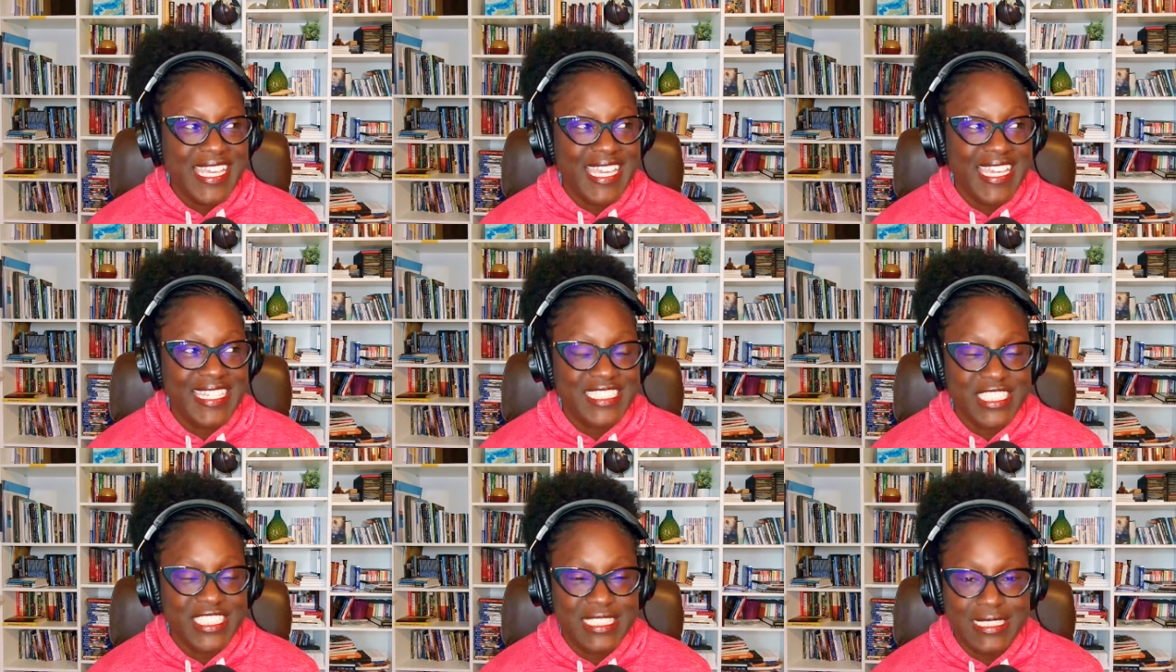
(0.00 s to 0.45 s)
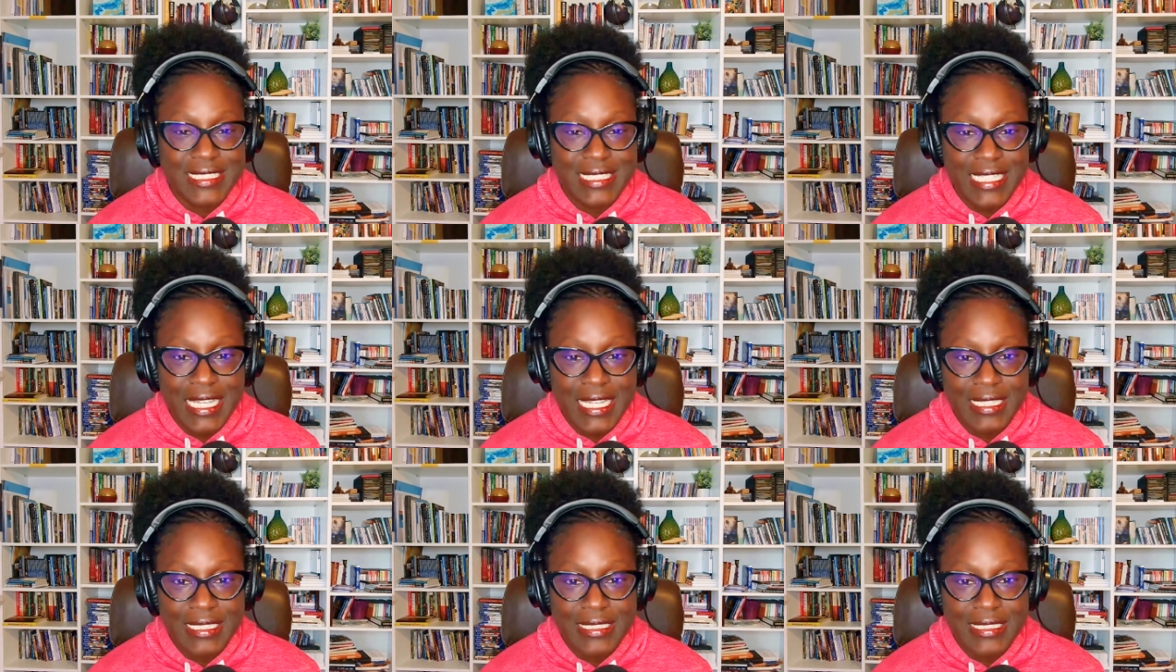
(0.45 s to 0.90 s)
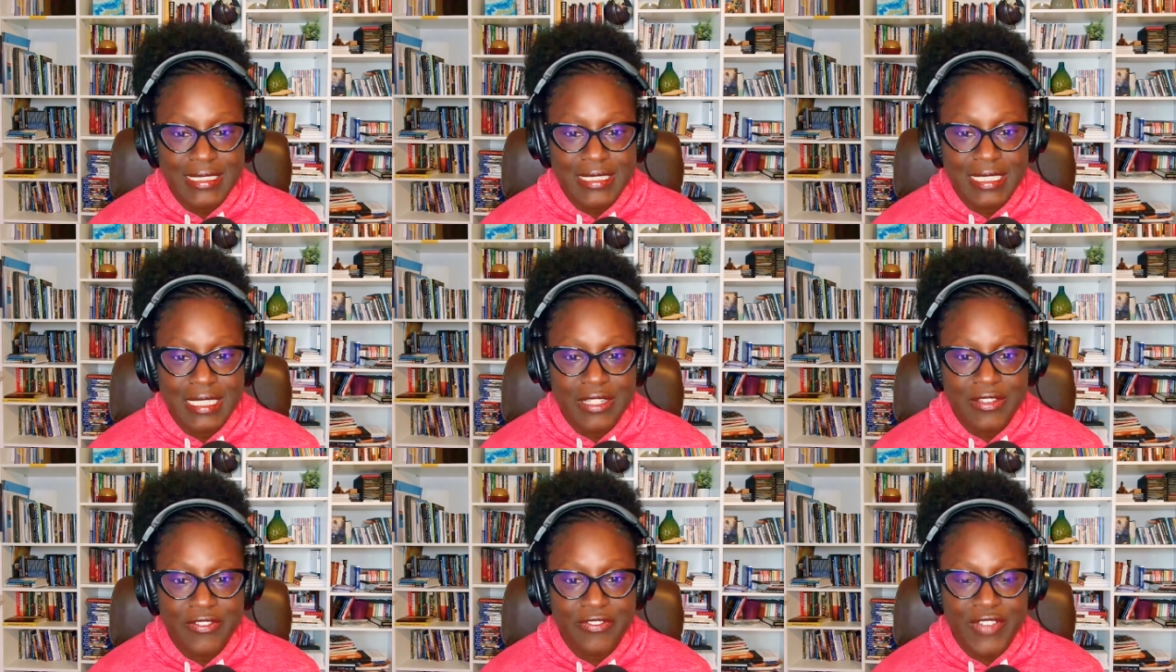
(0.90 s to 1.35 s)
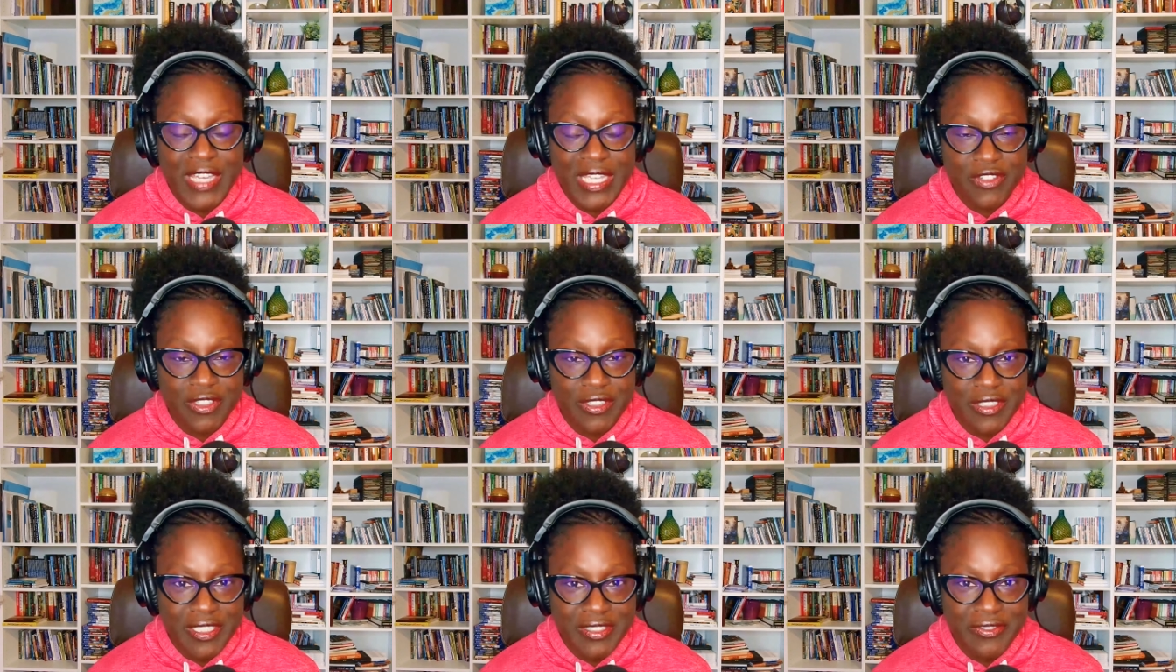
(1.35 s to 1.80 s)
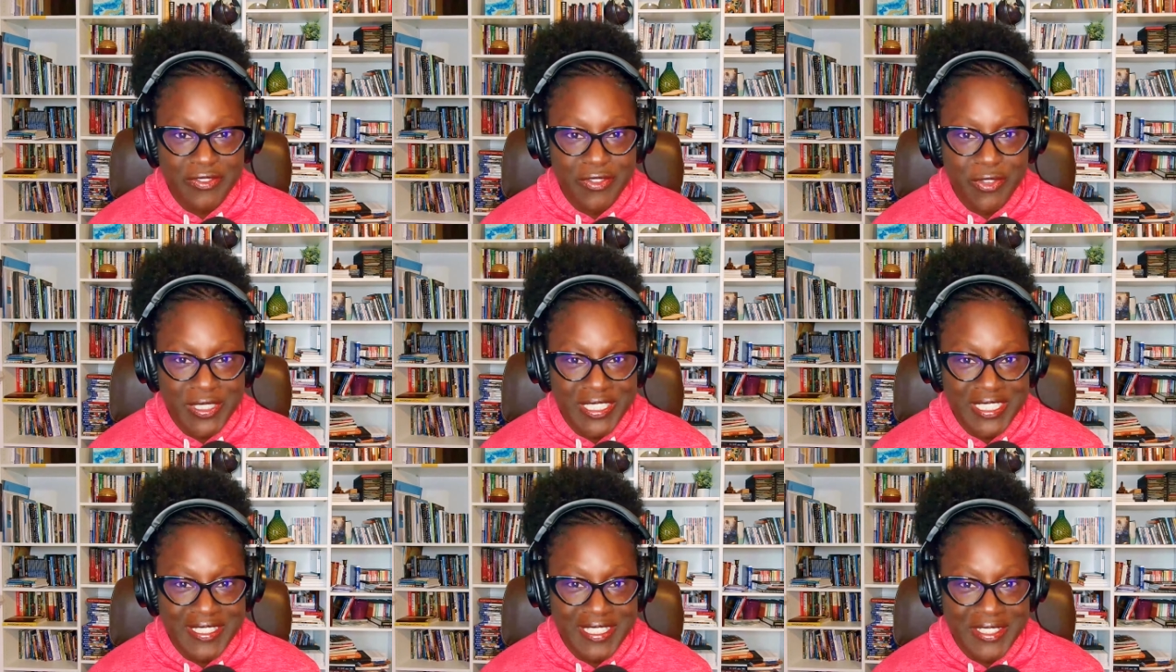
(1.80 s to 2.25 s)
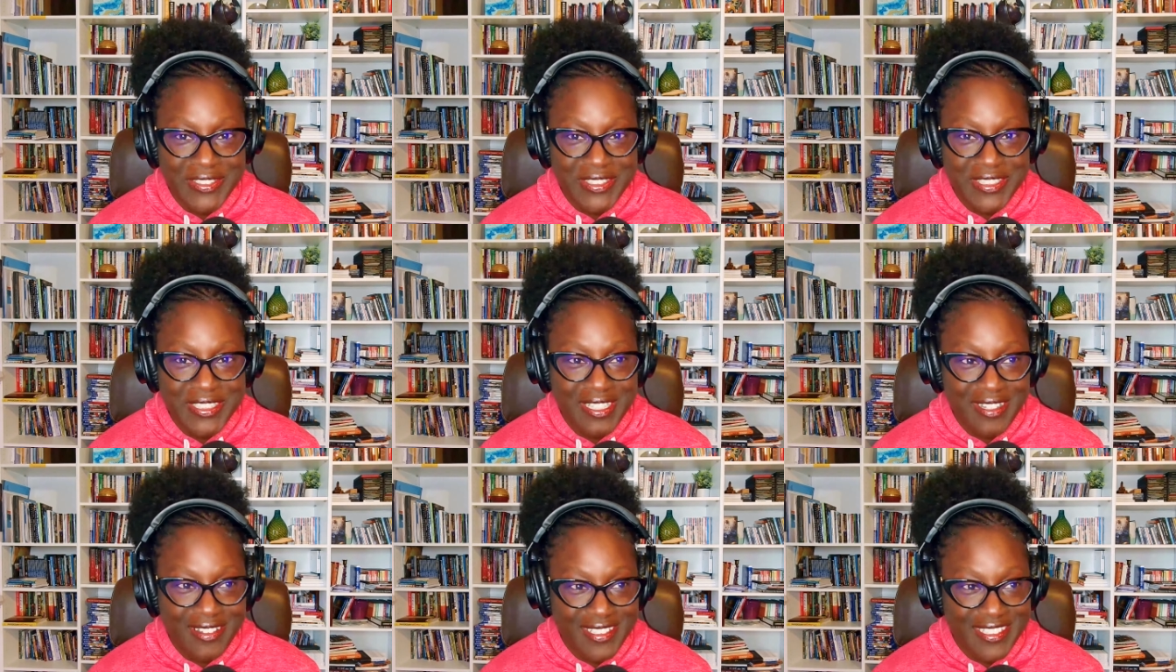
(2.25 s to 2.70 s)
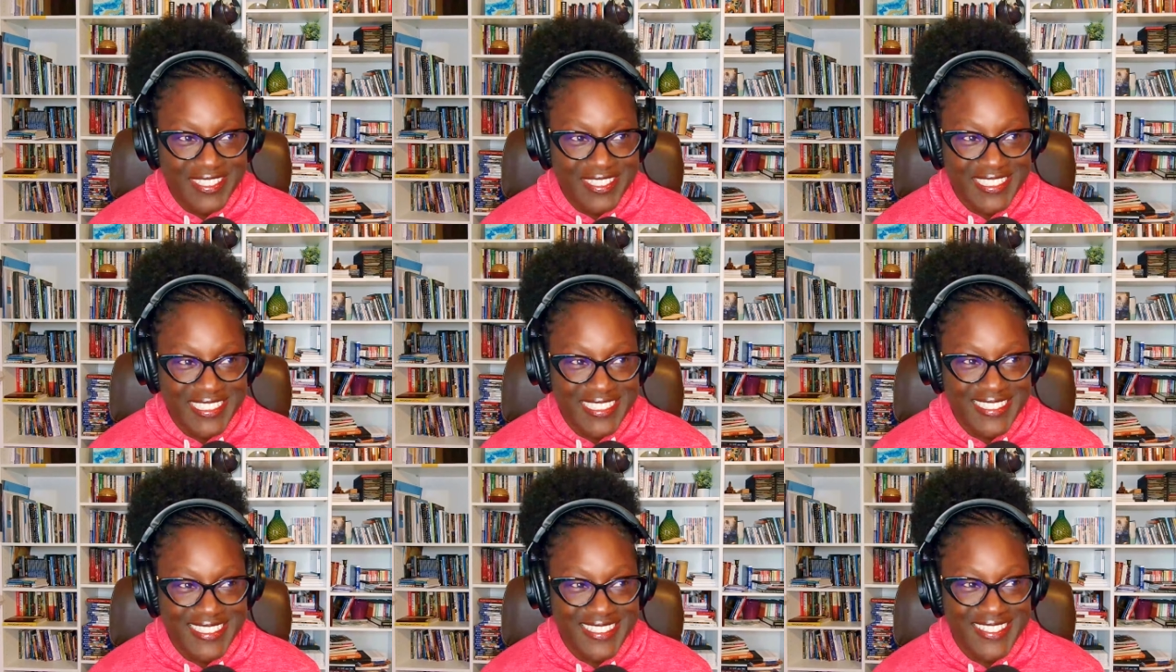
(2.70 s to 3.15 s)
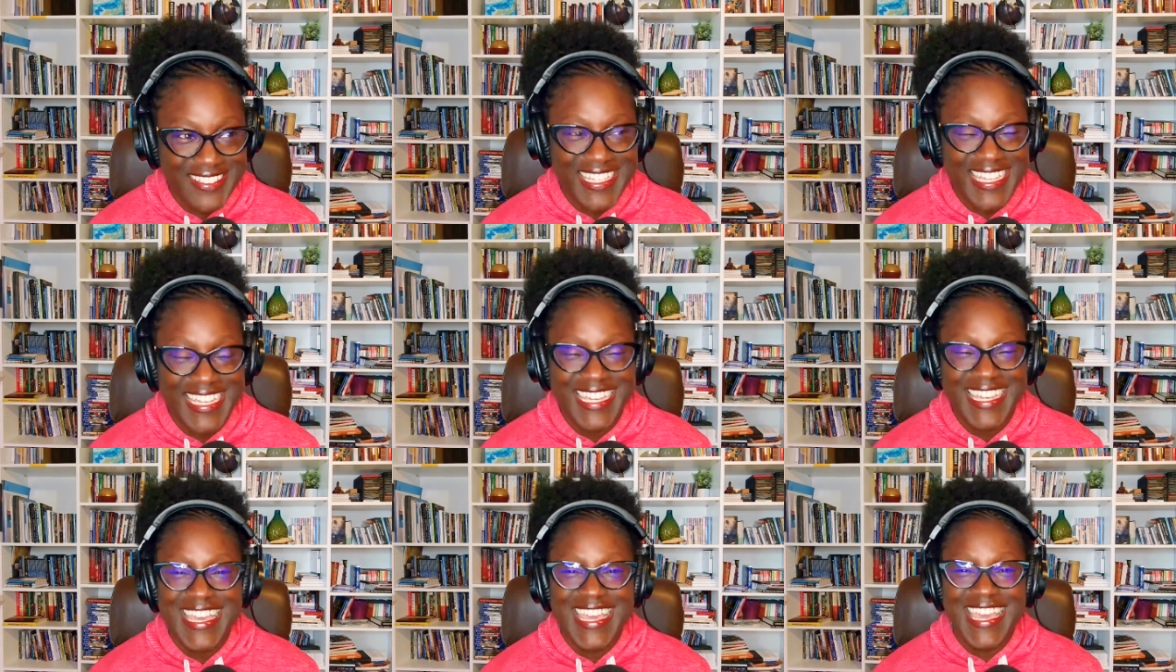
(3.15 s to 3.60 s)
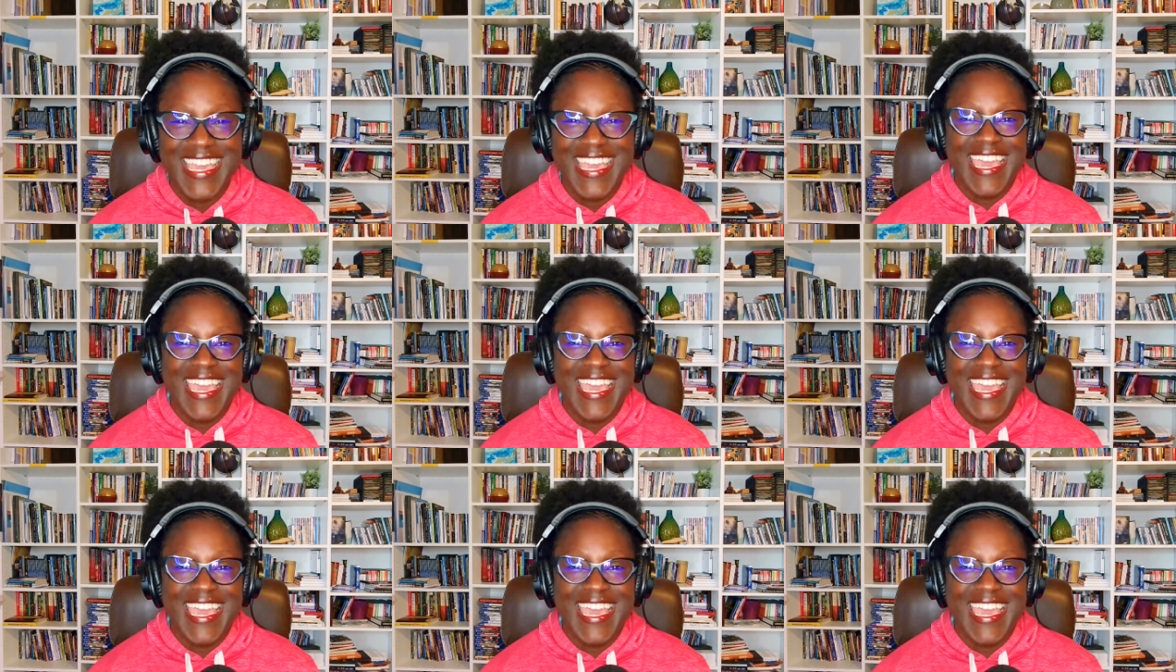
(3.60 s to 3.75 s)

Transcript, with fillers: And she says, $540,000. Okay.